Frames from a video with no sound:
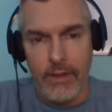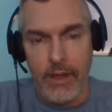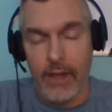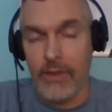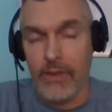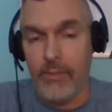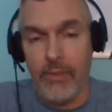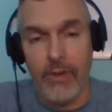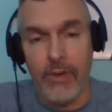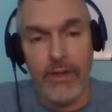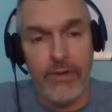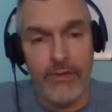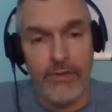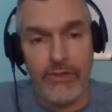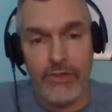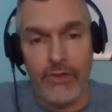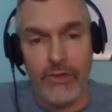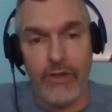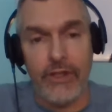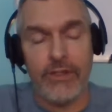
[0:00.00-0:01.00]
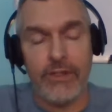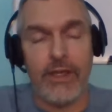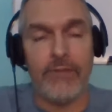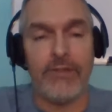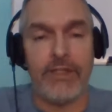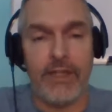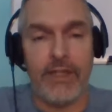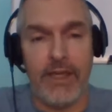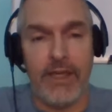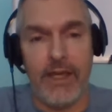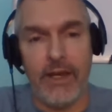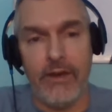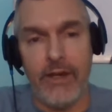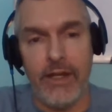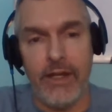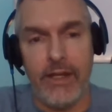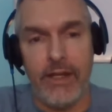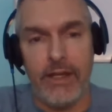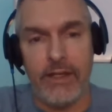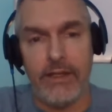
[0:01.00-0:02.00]
Uh, the point of the story is I was
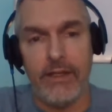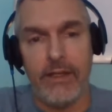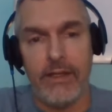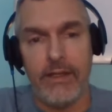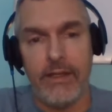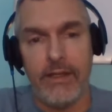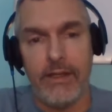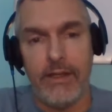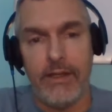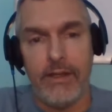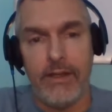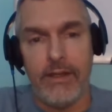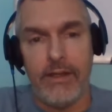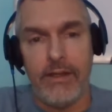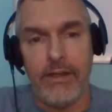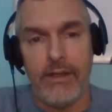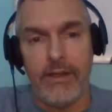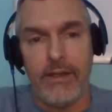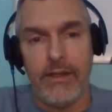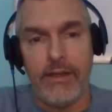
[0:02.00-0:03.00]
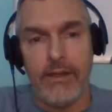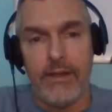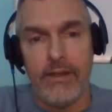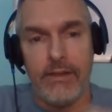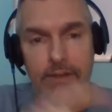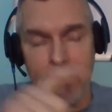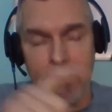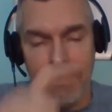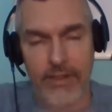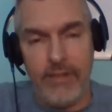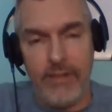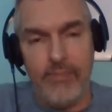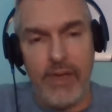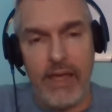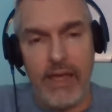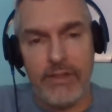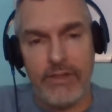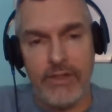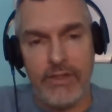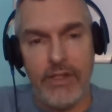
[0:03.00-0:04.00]
carrying the
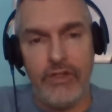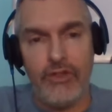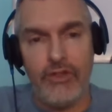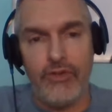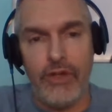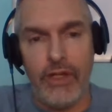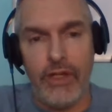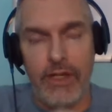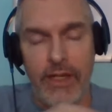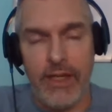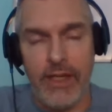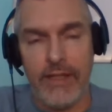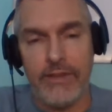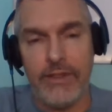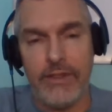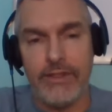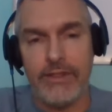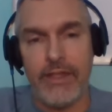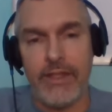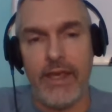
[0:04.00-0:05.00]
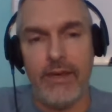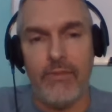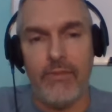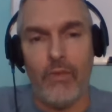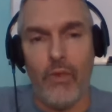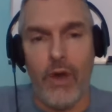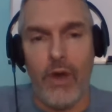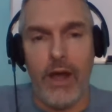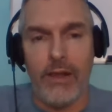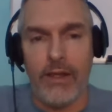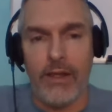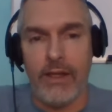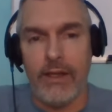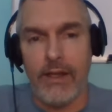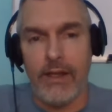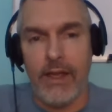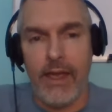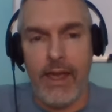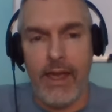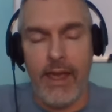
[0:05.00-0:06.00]
C-PASS-C treaty in the same wallet
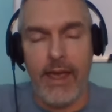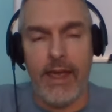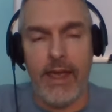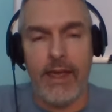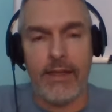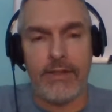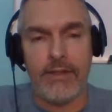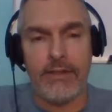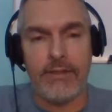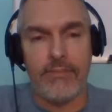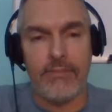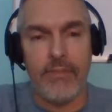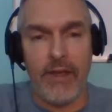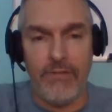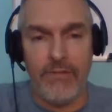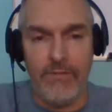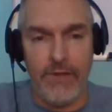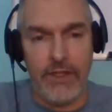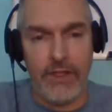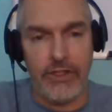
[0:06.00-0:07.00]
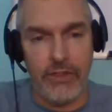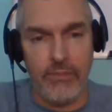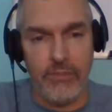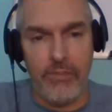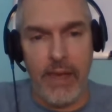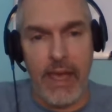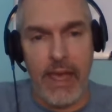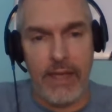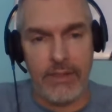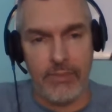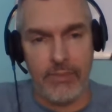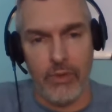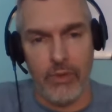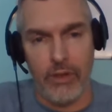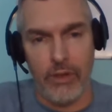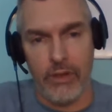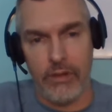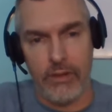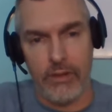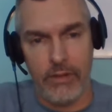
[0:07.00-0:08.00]
as my fiction
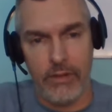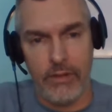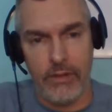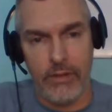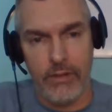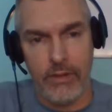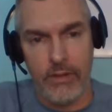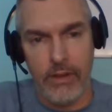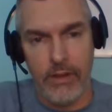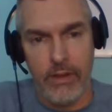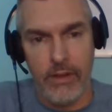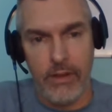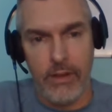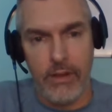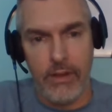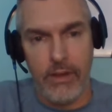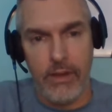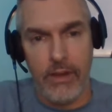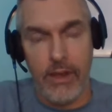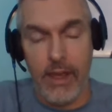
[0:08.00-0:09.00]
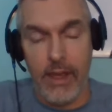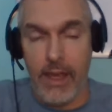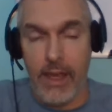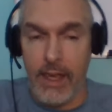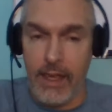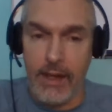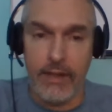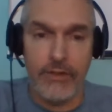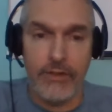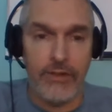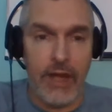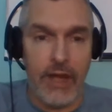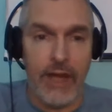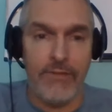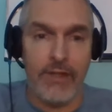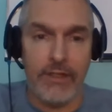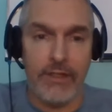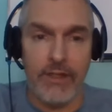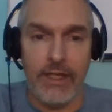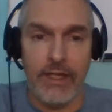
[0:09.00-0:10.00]
passport and a
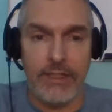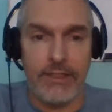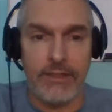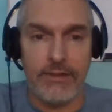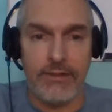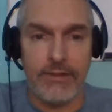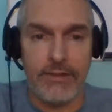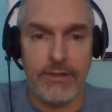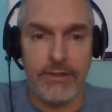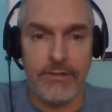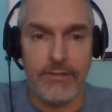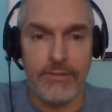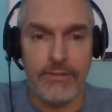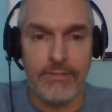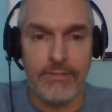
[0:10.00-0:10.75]
driving license.